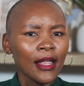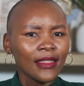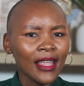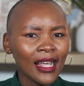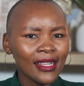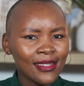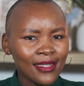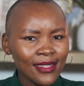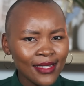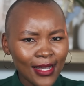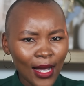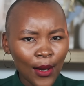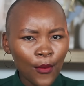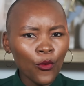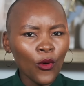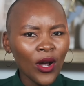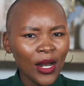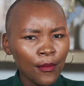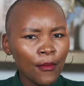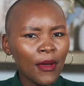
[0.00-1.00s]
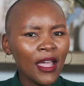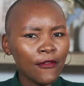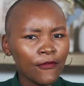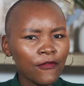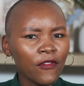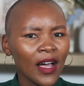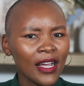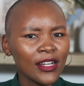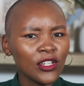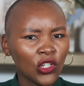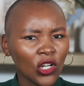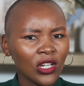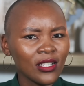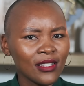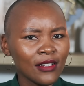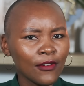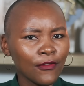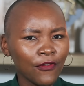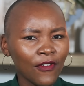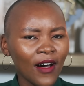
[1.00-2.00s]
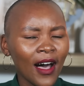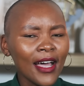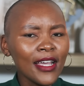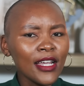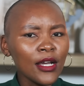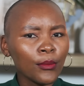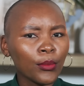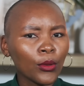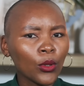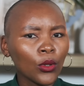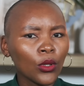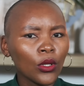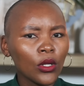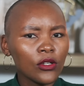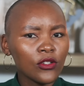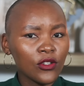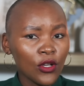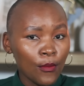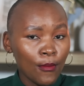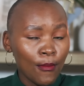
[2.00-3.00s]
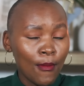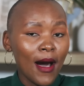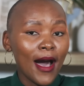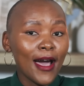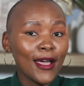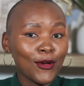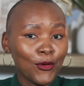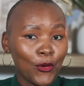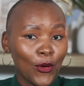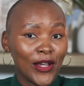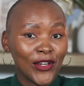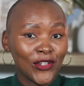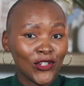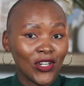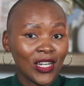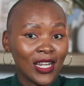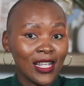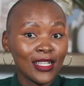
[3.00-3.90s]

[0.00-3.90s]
that someone may find justifiable. So my question